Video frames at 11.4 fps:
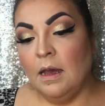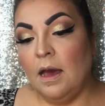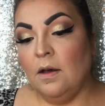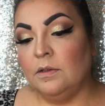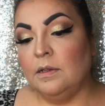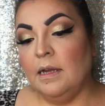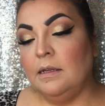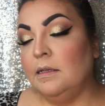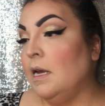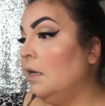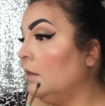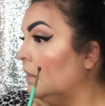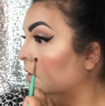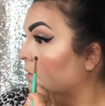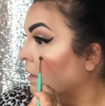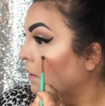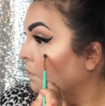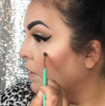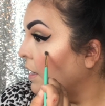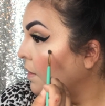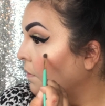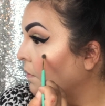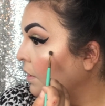I also like to take this and
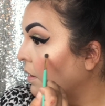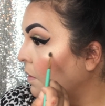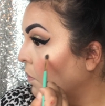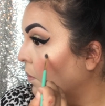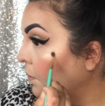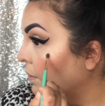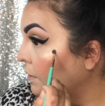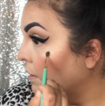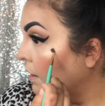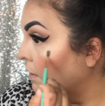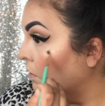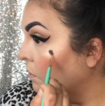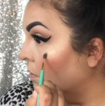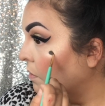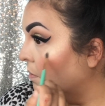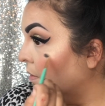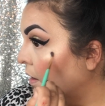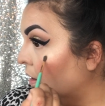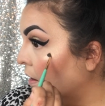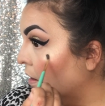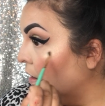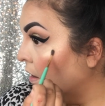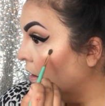be really more precise with my
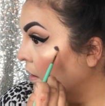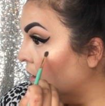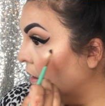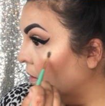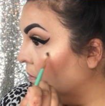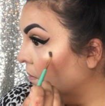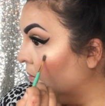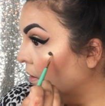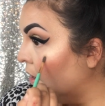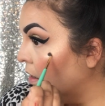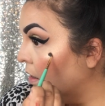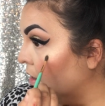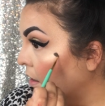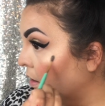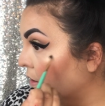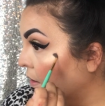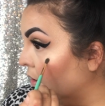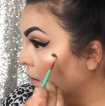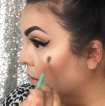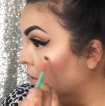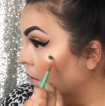highlight right here.